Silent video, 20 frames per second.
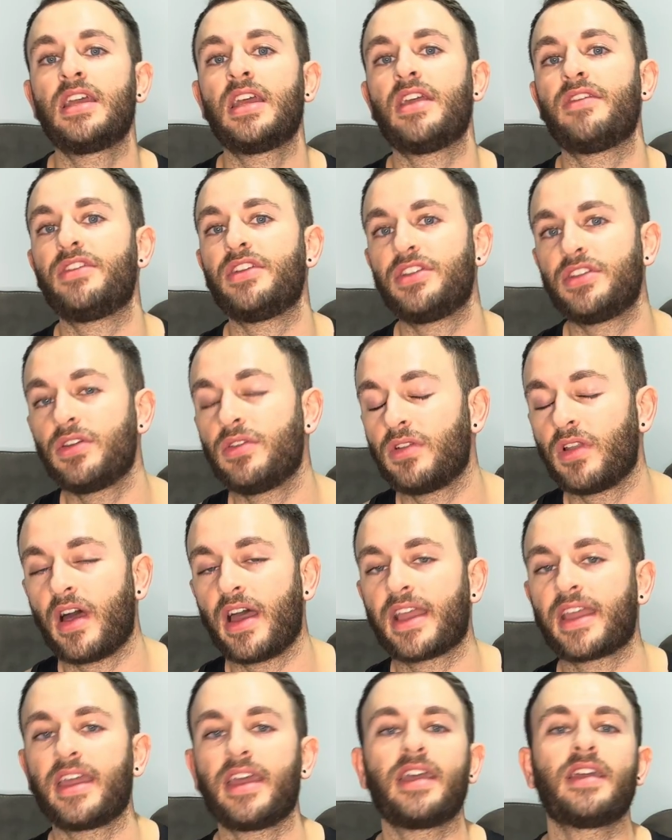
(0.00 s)
If you do
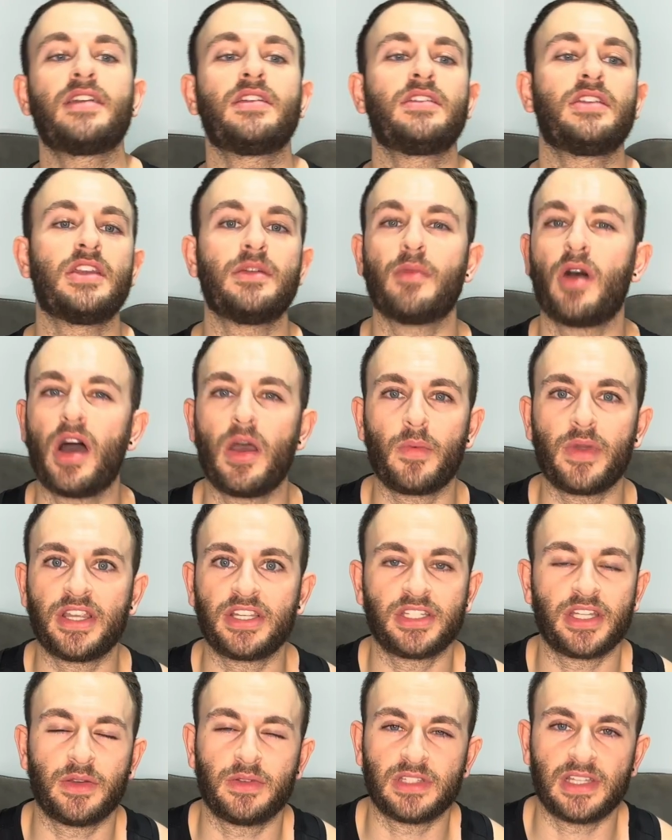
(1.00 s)
like it, you might
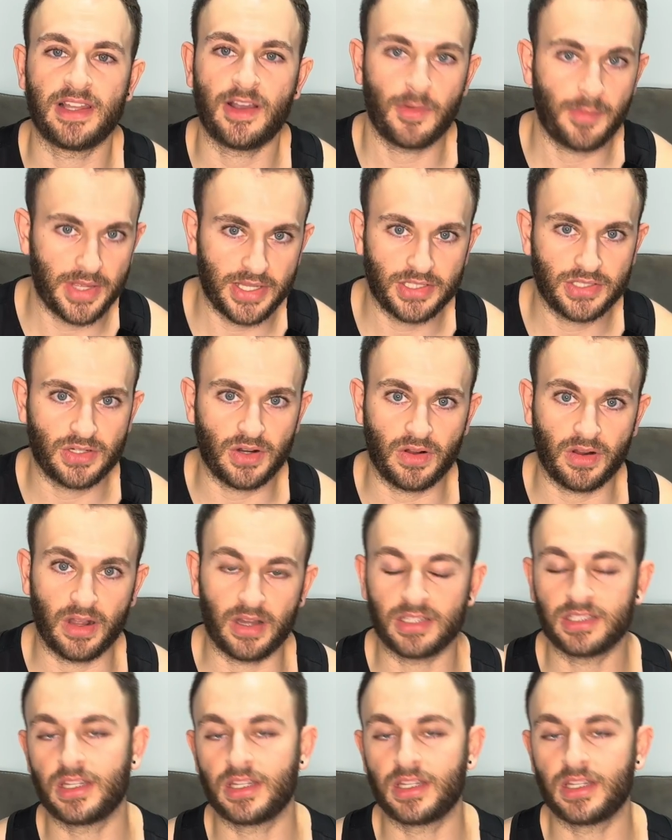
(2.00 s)
wish that it was a little bit stronger.